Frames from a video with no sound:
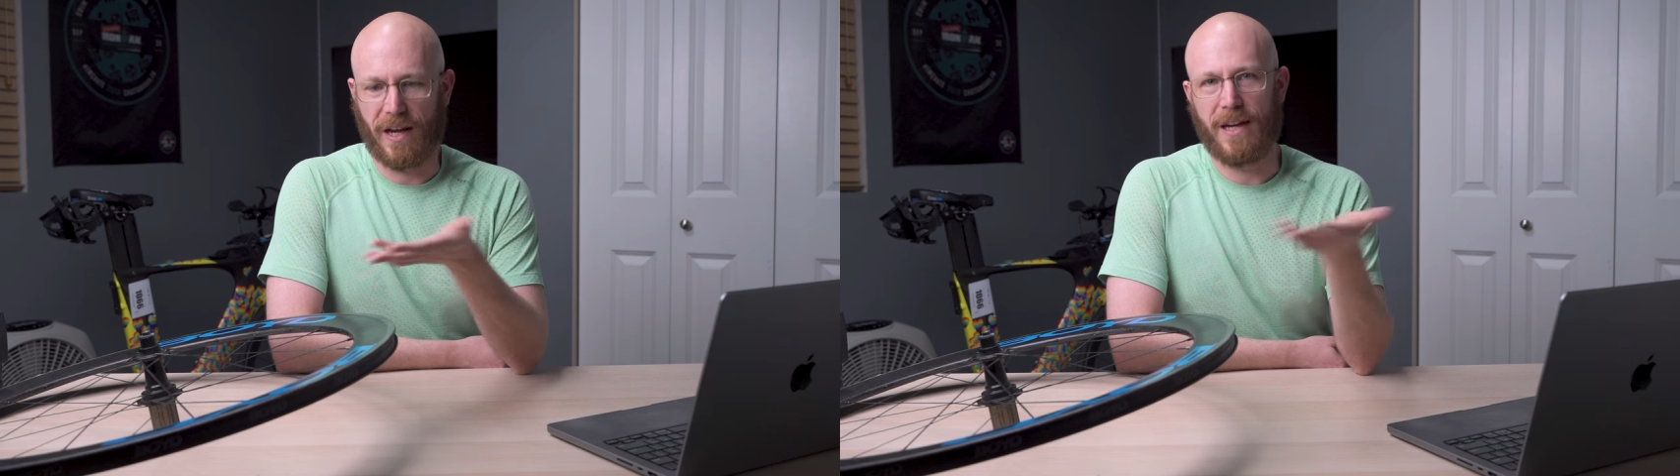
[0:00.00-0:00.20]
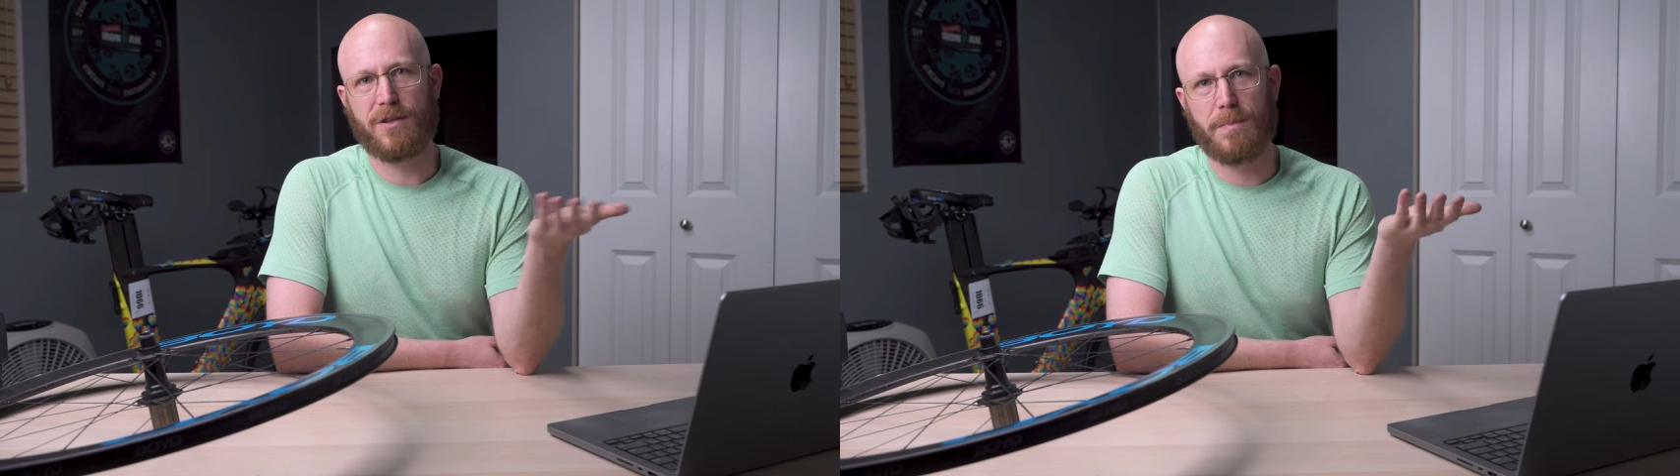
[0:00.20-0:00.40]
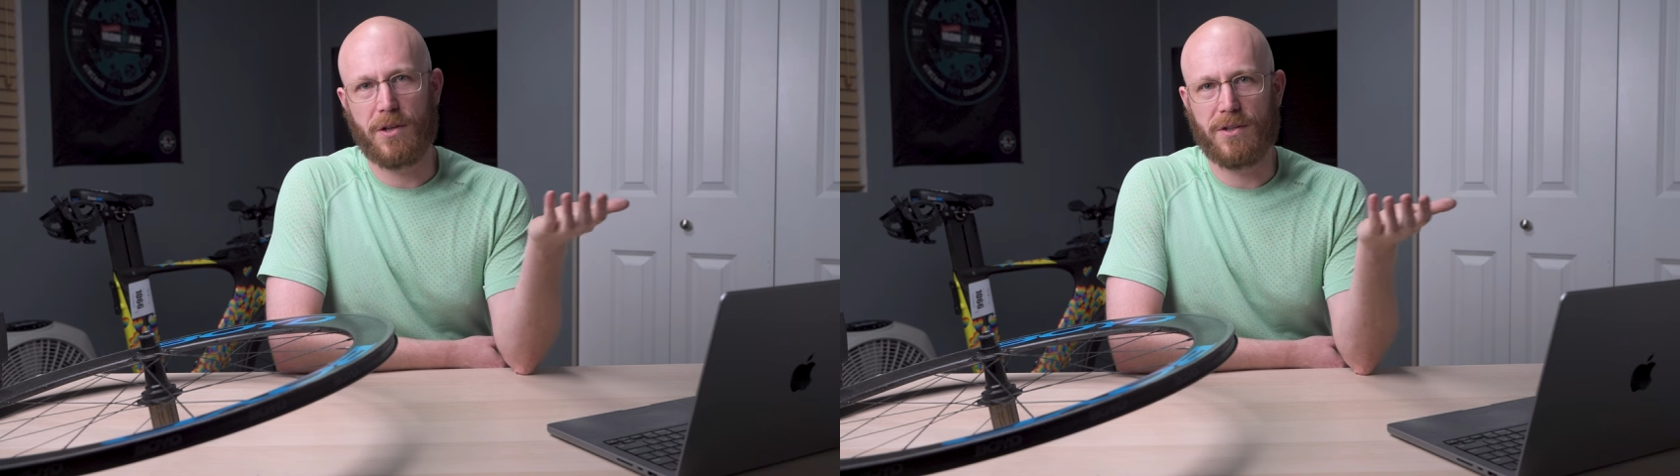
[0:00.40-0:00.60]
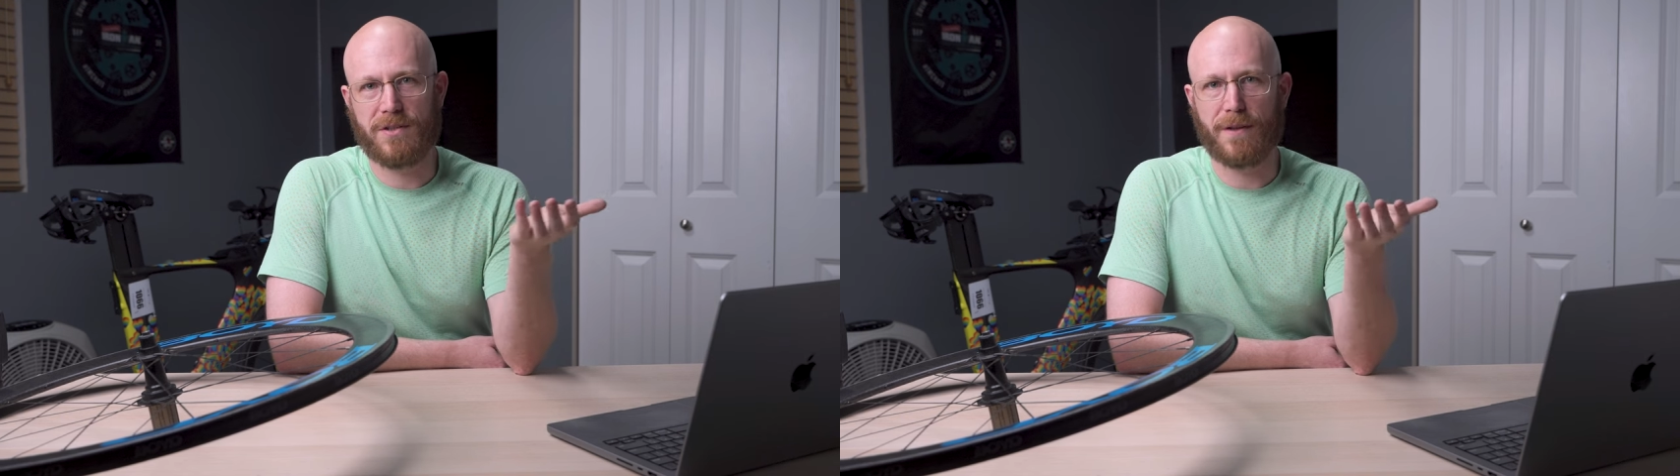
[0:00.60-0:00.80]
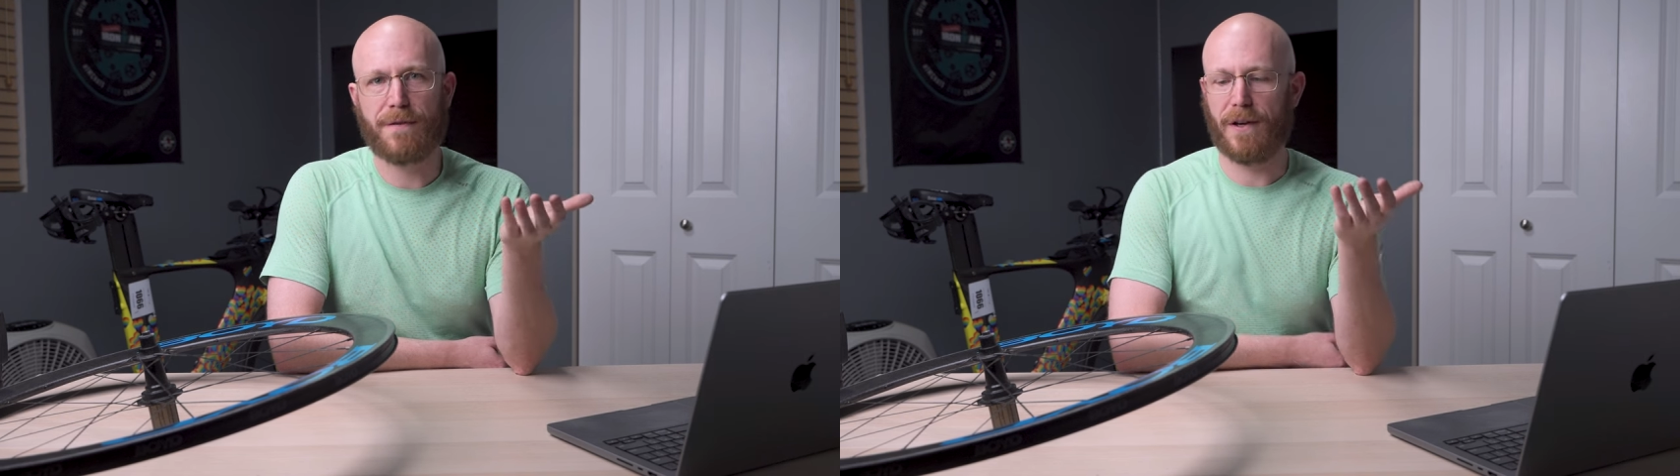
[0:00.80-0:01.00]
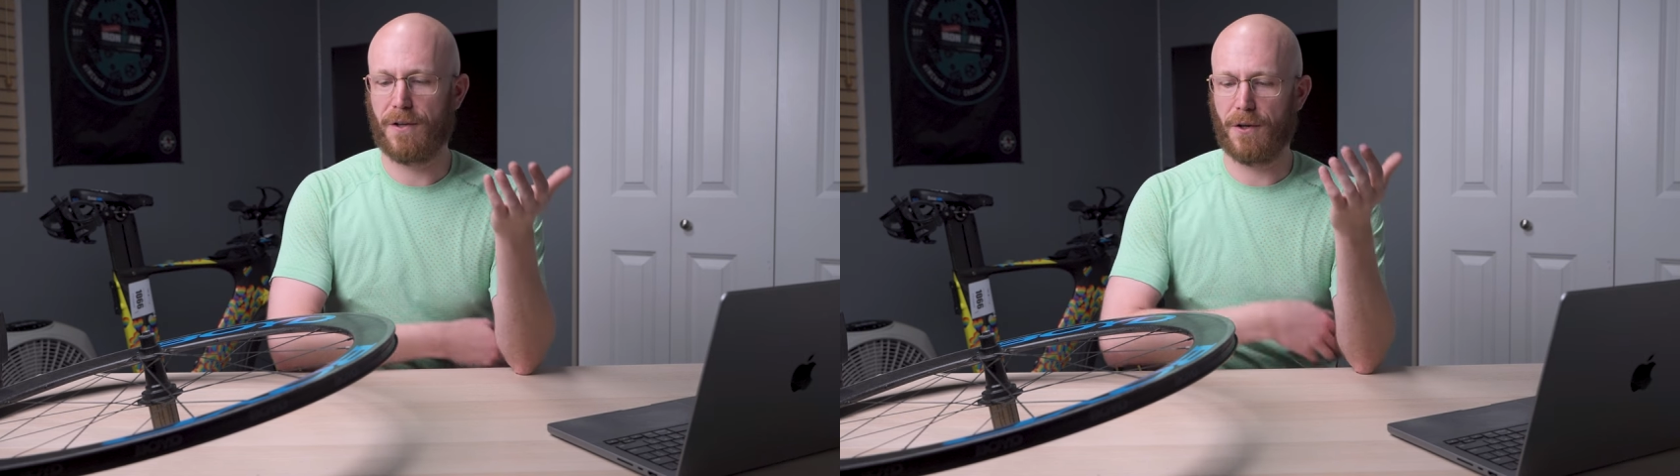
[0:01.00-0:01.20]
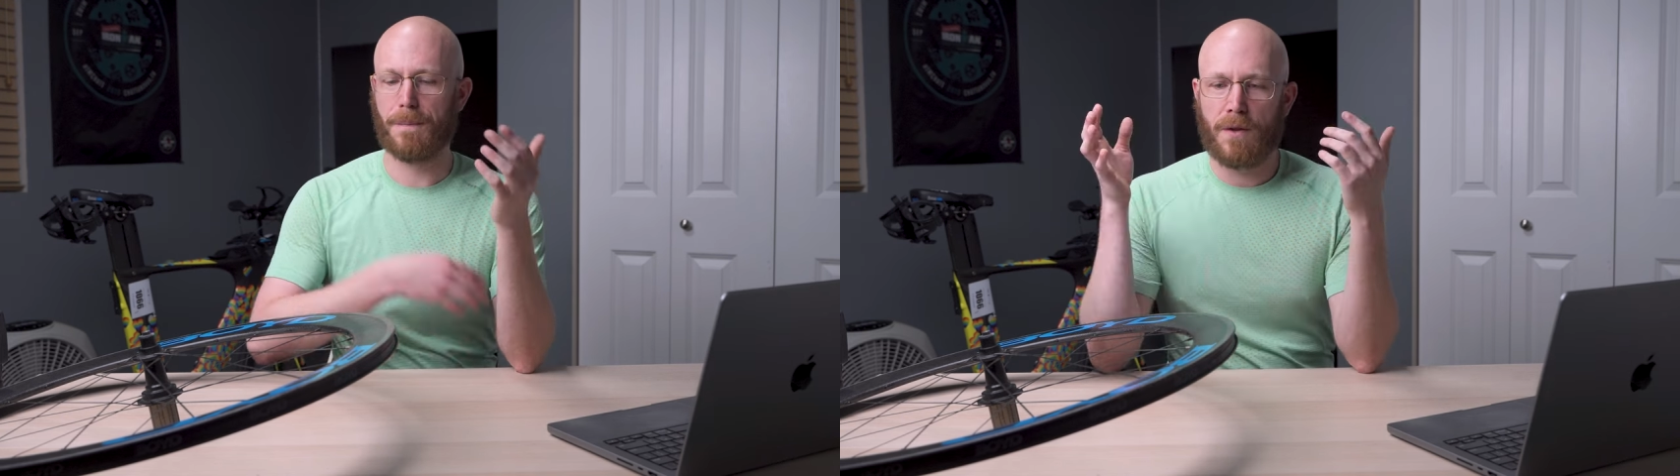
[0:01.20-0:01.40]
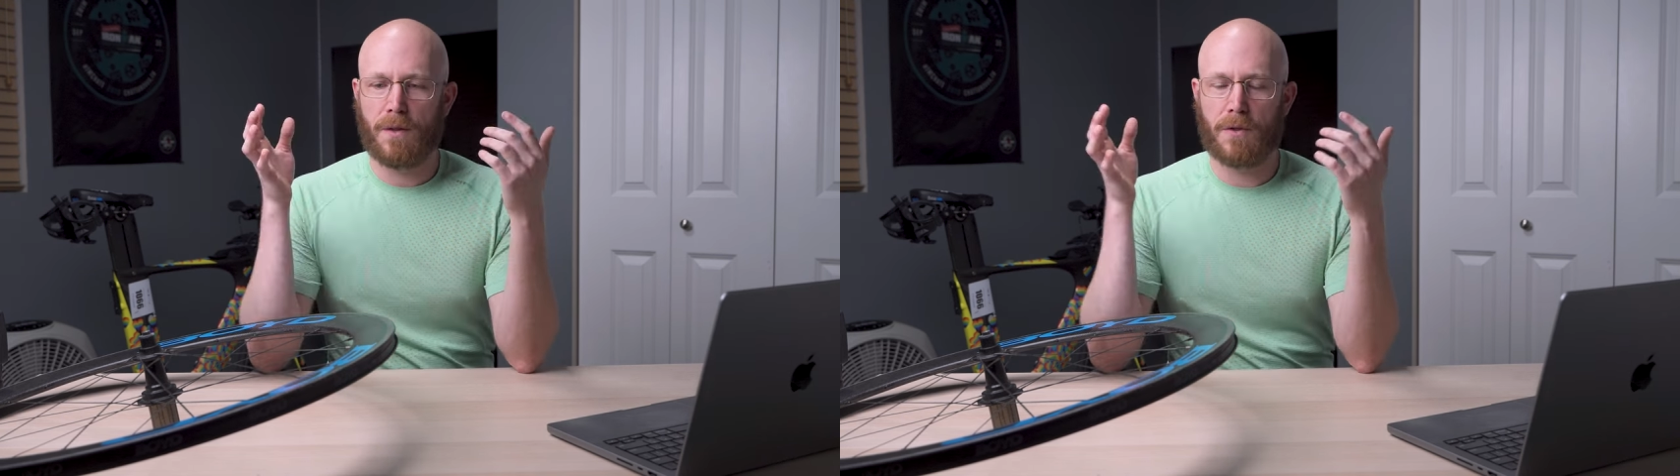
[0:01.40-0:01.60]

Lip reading: I experienced a failure.